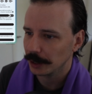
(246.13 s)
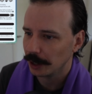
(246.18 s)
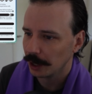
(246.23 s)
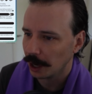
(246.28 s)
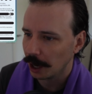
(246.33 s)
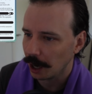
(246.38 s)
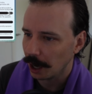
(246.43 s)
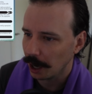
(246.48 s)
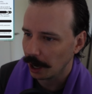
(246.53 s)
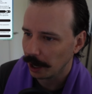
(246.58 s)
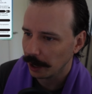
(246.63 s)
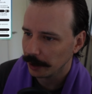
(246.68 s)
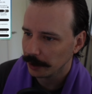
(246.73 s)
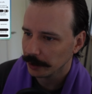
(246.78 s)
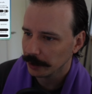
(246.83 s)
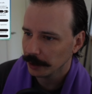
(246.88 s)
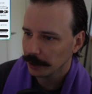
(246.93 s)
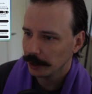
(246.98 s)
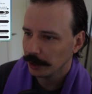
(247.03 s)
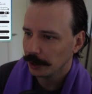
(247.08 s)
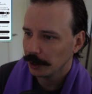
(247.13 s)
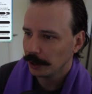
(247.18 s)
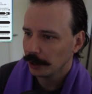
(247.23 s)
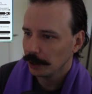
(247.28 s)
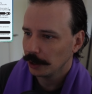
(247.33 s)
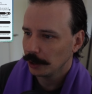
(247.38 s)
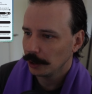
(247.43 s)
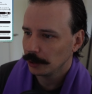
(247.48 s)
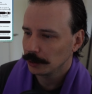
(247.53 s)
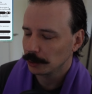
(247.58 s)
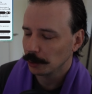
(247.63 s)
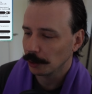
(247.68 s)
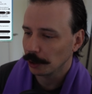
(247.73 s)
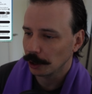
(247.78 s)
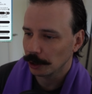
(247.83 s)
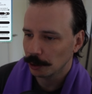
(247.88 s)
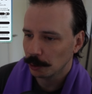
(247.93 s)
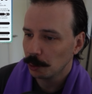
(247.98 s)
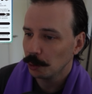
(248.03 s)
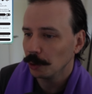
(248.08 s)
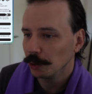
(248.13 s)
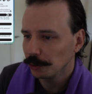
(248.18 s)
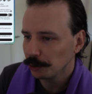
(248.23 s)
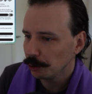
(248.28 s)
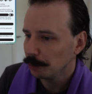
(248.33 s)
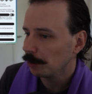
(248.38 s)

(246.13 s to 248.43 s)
so the cool new